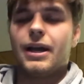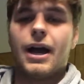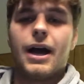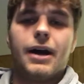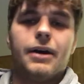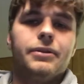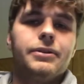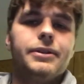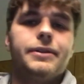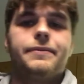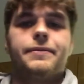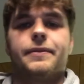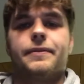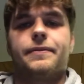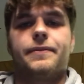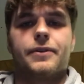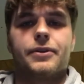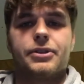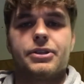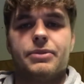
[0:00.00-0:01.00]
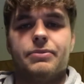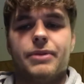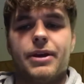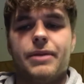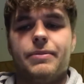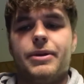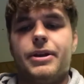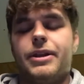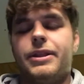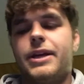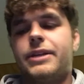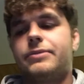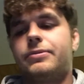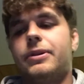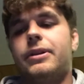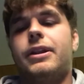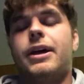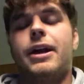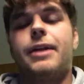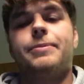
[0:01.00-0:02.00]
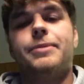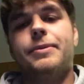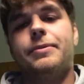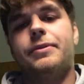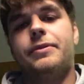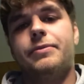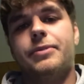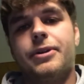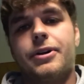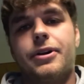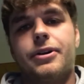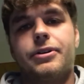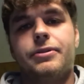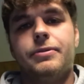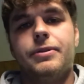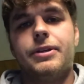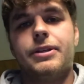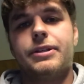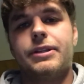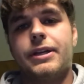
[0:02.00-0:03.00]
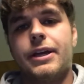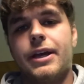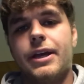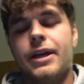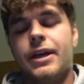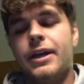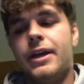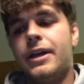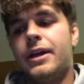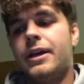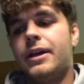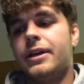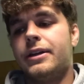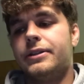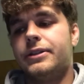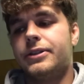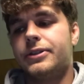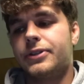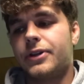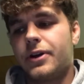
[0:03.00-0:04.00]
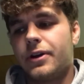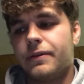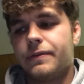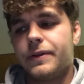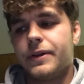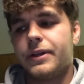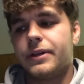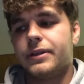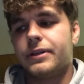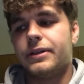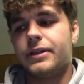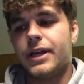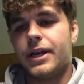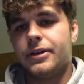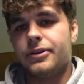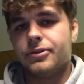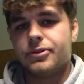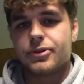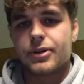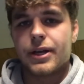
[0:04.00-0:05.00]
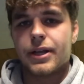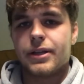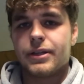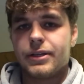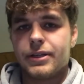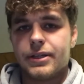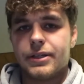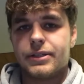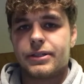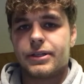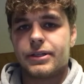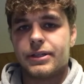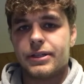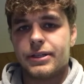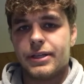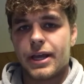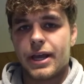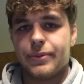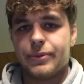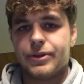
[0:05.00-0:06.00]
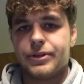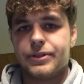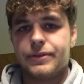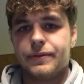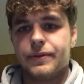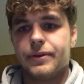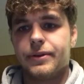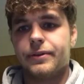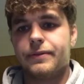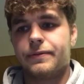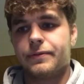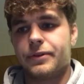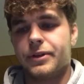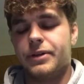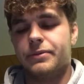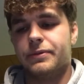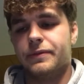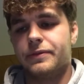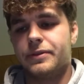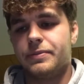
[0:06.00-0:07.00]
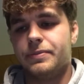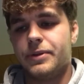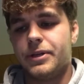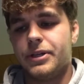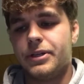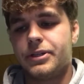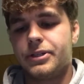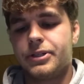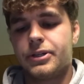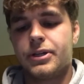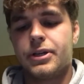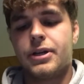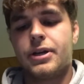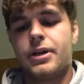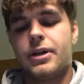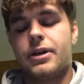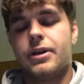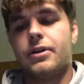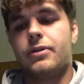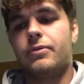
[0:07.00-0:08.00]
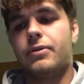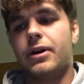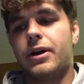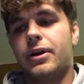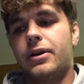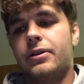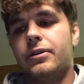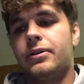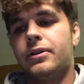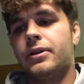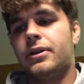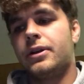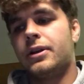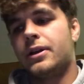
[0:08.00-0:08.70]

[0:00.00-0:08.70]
outlet for First Amendment, and that's what a lot of people have been arguing, is that dissolving net neutrality is going to damage freedom of speech. Well,